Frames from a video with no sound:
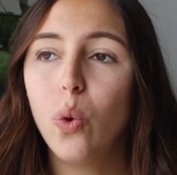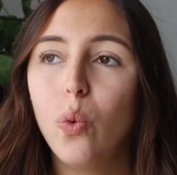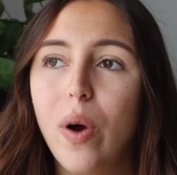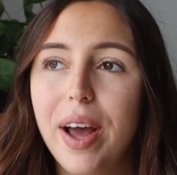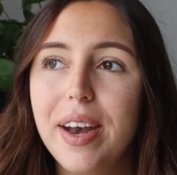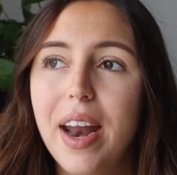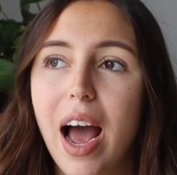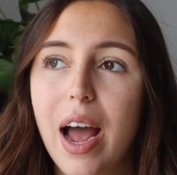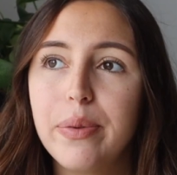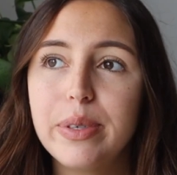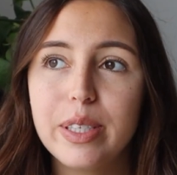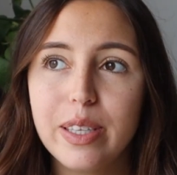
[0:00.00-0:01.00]
When I
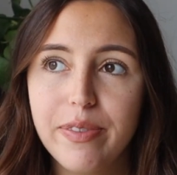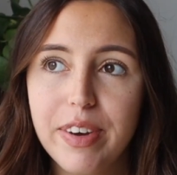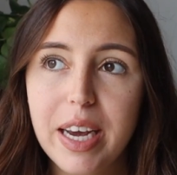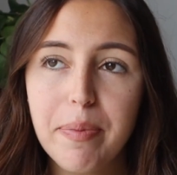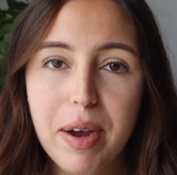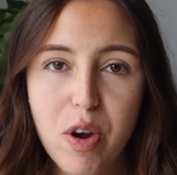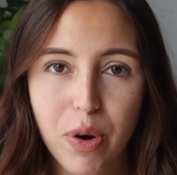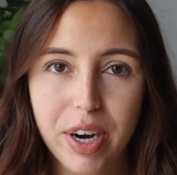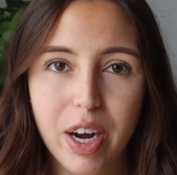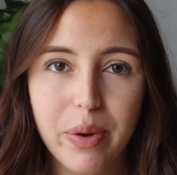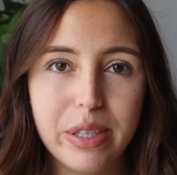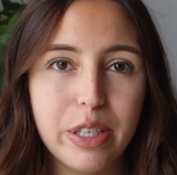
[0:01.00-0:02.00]
was living in
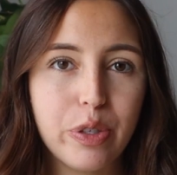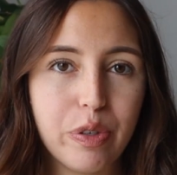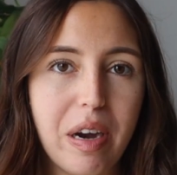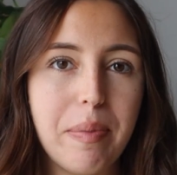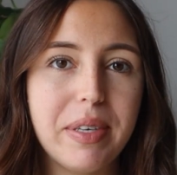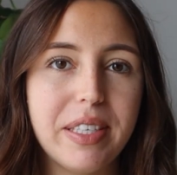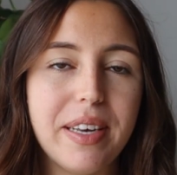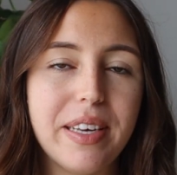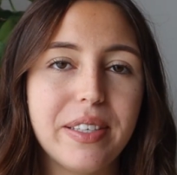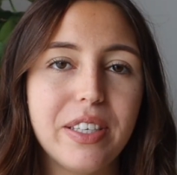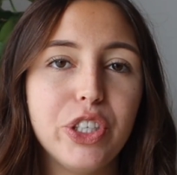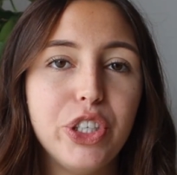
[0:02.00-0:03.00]
Mallorca with the
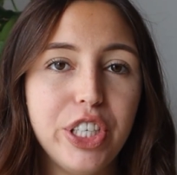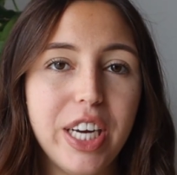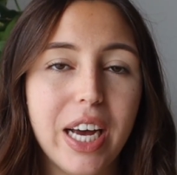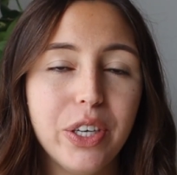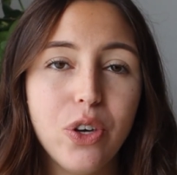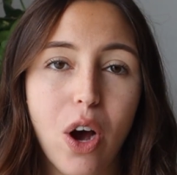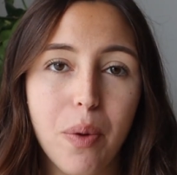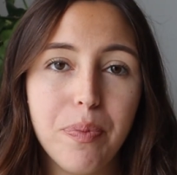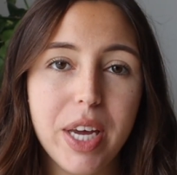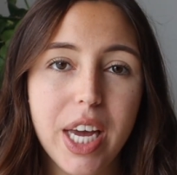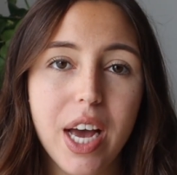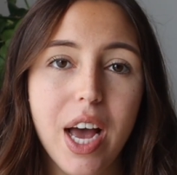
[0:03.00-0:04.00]
ceramicist, she had taught
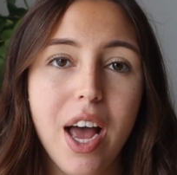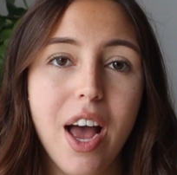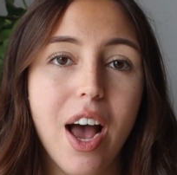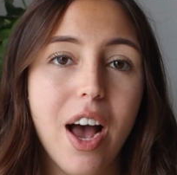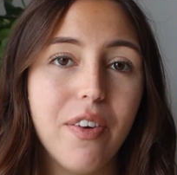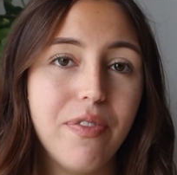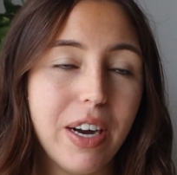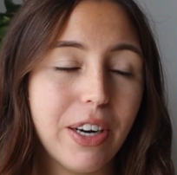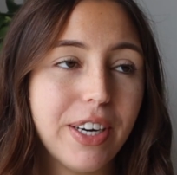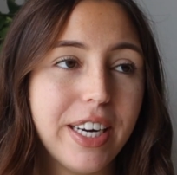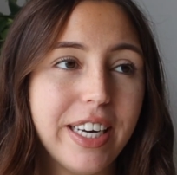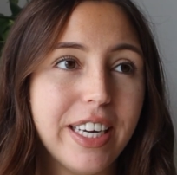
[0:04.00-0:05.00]
me a
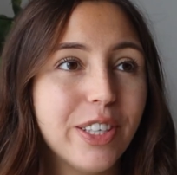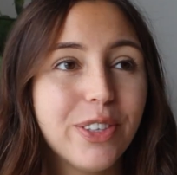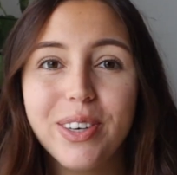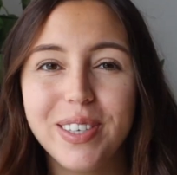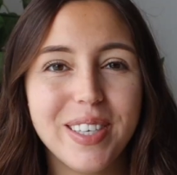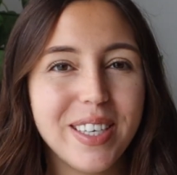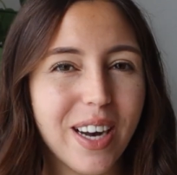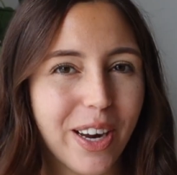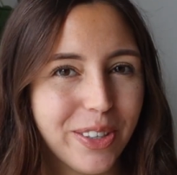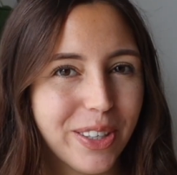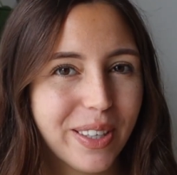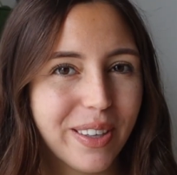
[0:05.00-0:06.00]
very interesting
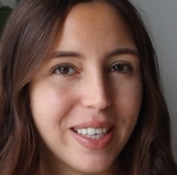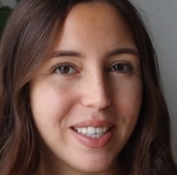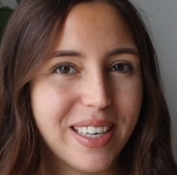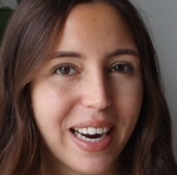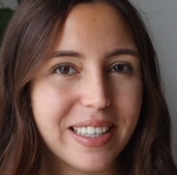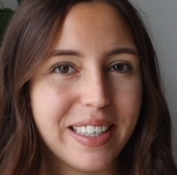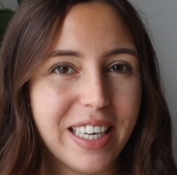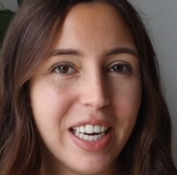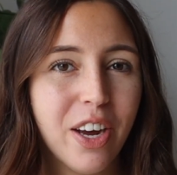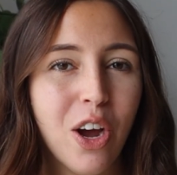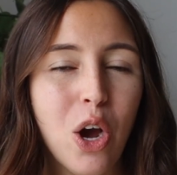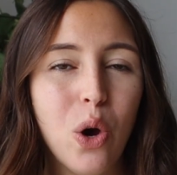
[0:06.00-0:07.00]
underglaze
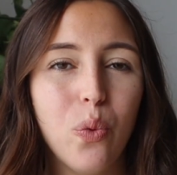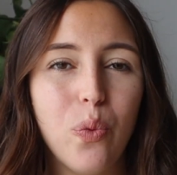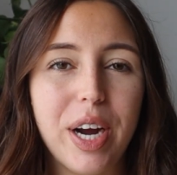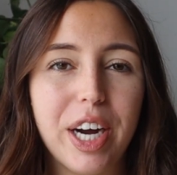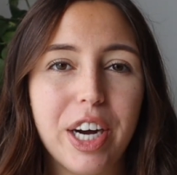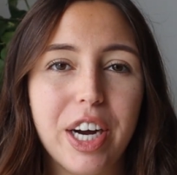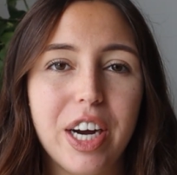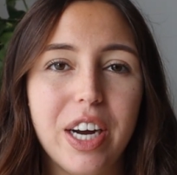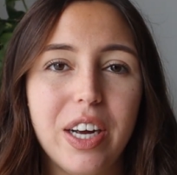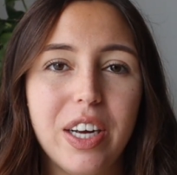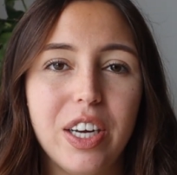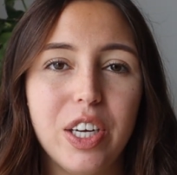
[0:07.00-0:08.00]
technique
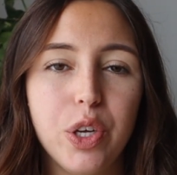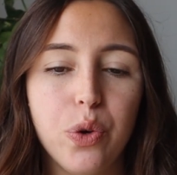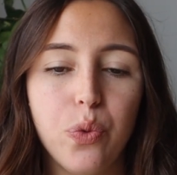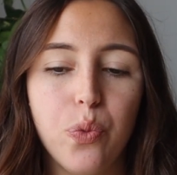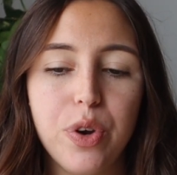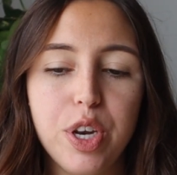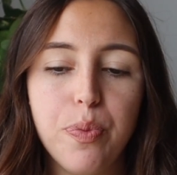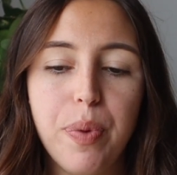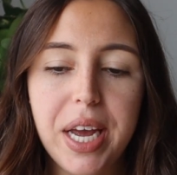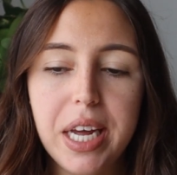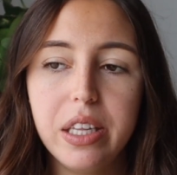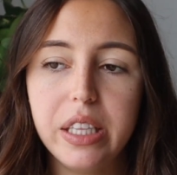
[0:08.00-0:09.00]
where when you
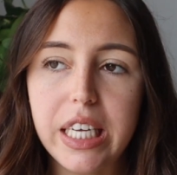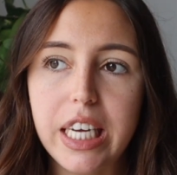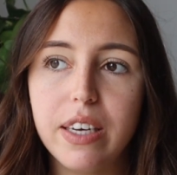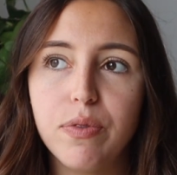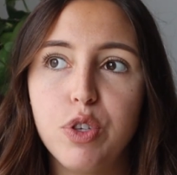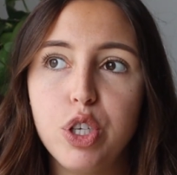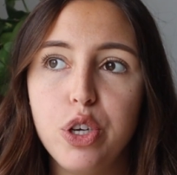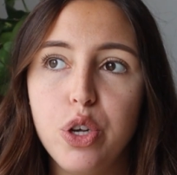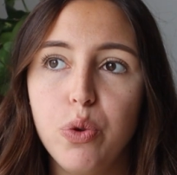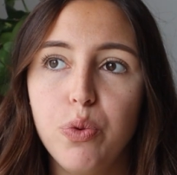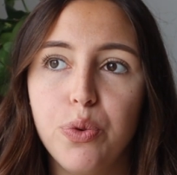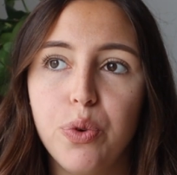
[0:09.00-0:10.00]
paint leaves,
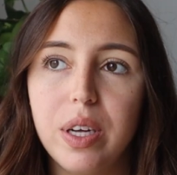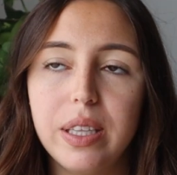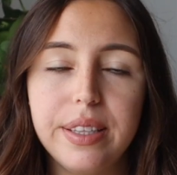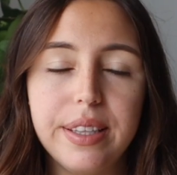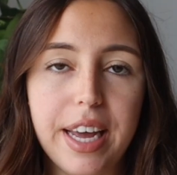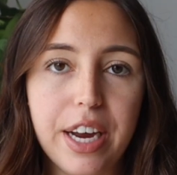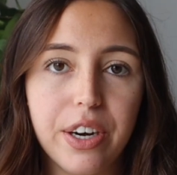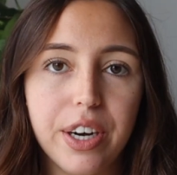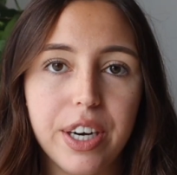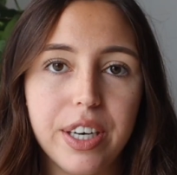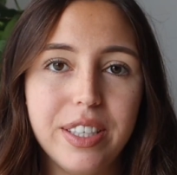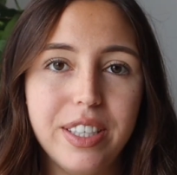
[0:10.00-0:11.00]
you
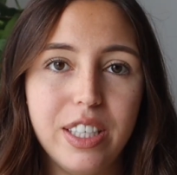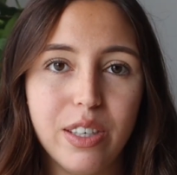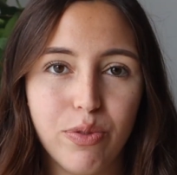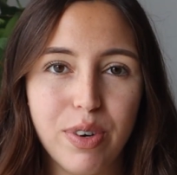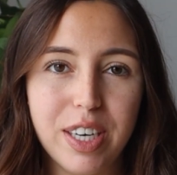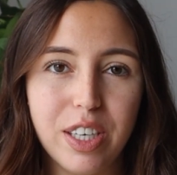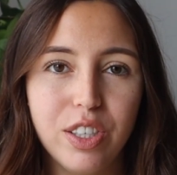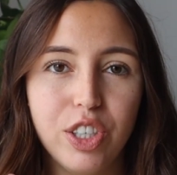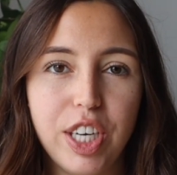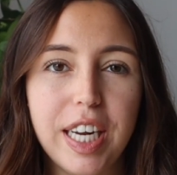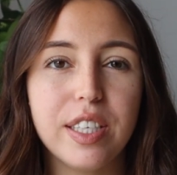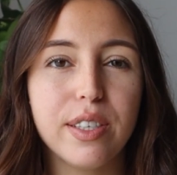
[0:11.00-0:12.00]
layer different
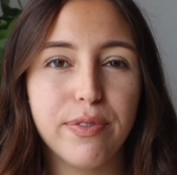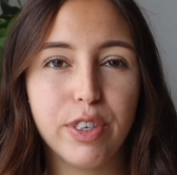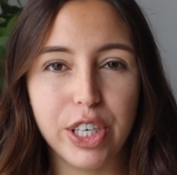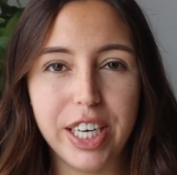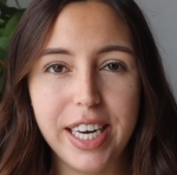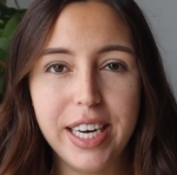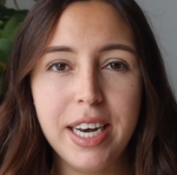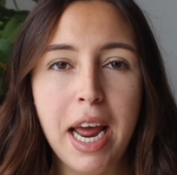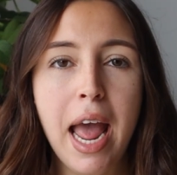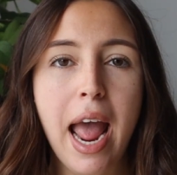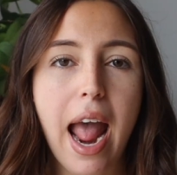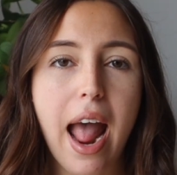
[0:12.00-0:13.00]
shades of green,
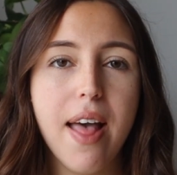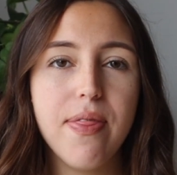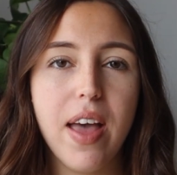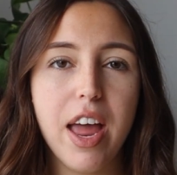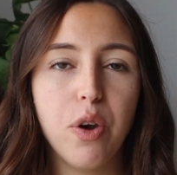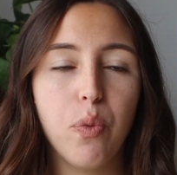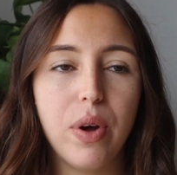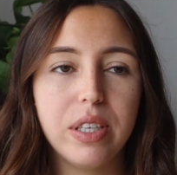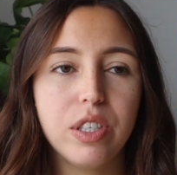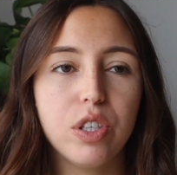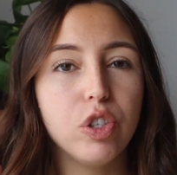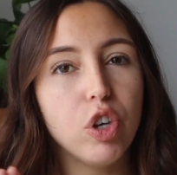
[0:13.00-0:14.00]
and then
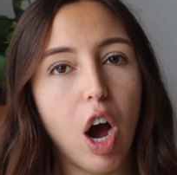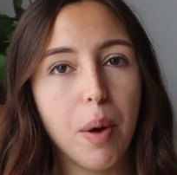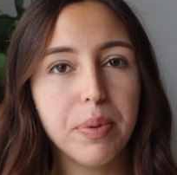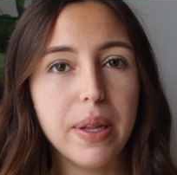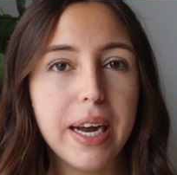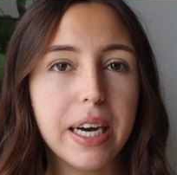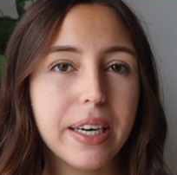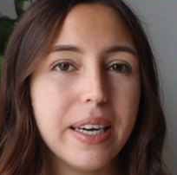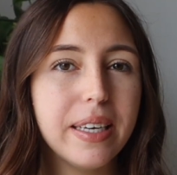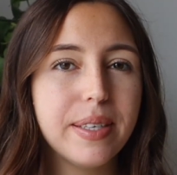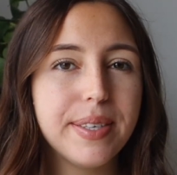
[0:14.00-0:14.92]
once the top layer is